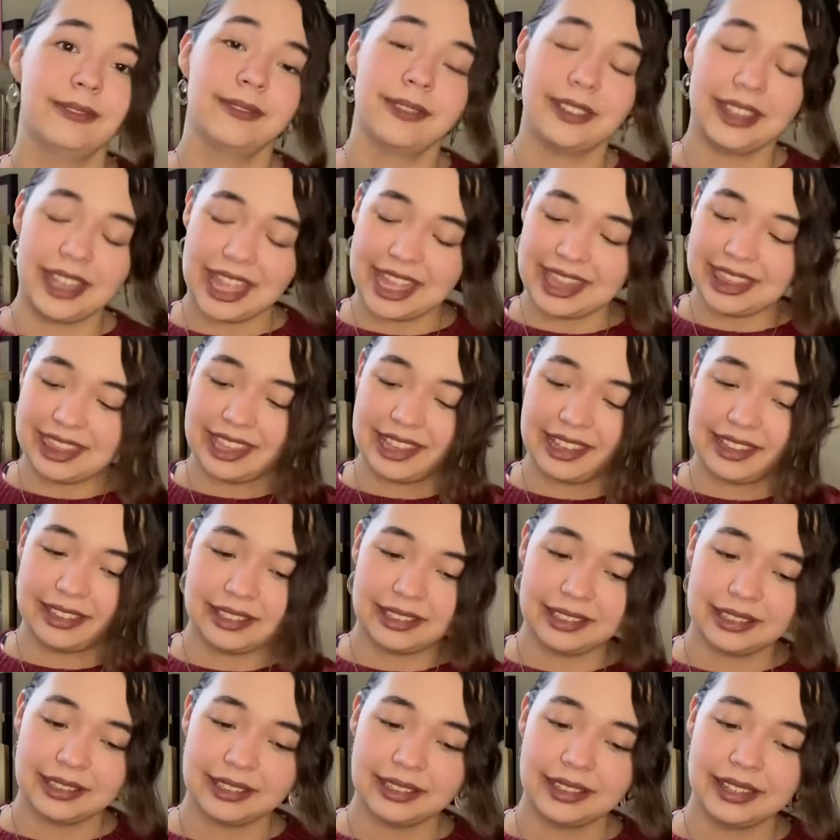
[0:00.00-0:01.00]
get
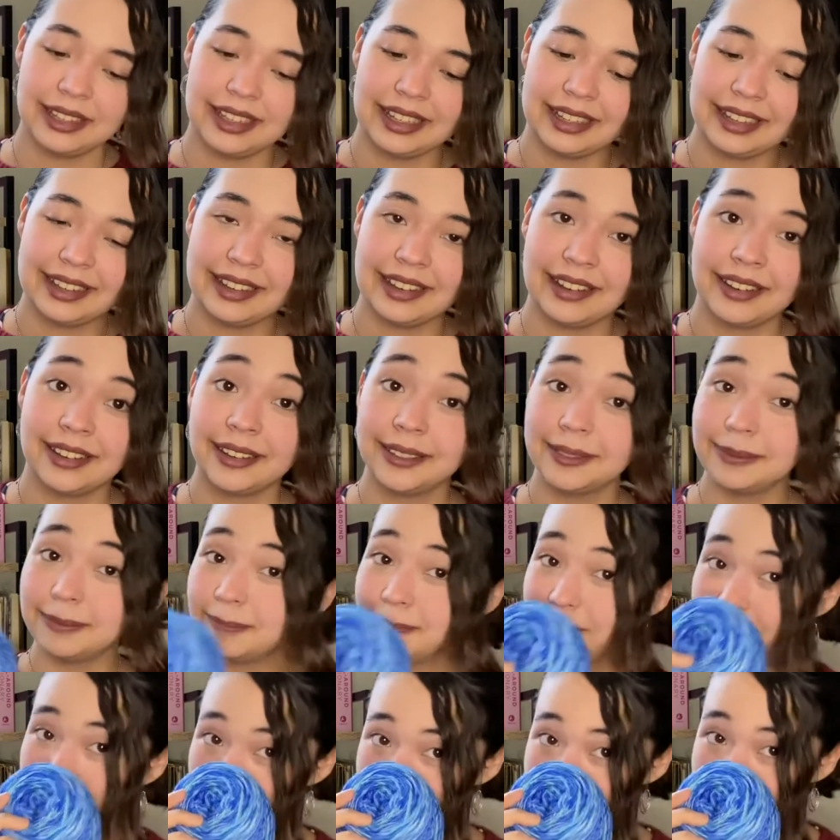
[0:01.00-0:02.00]
this
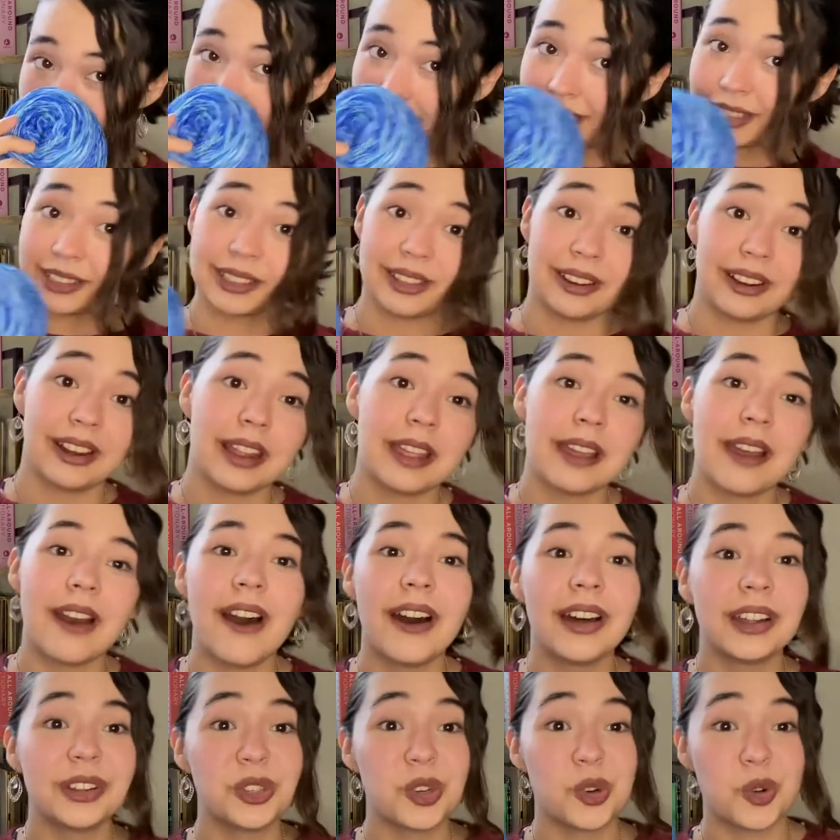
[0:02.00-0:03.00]
uh, sorry
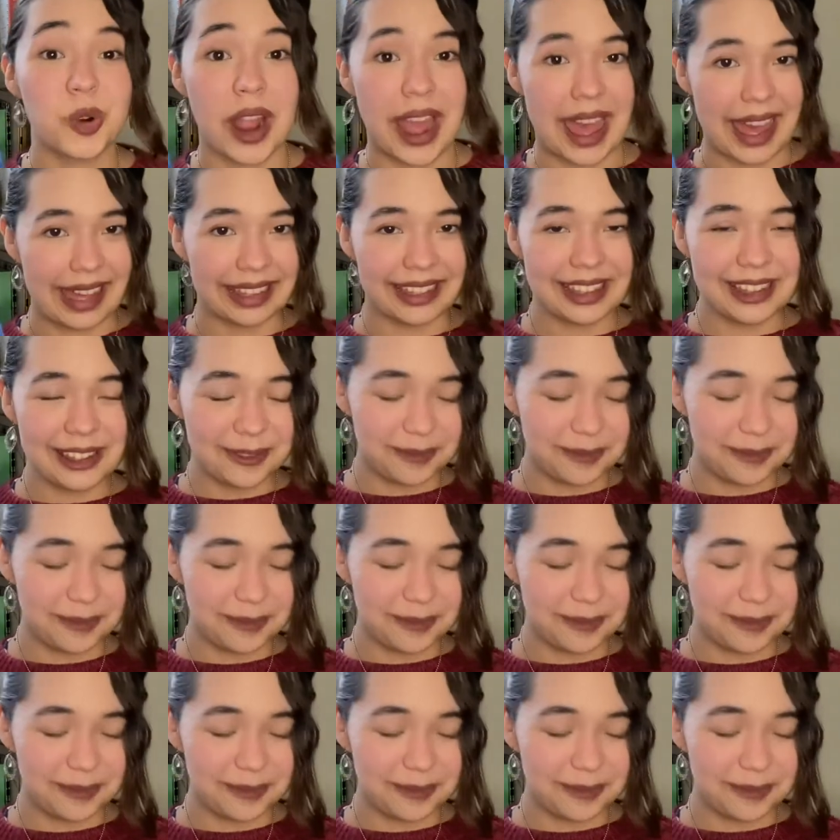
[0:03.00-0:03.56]
on track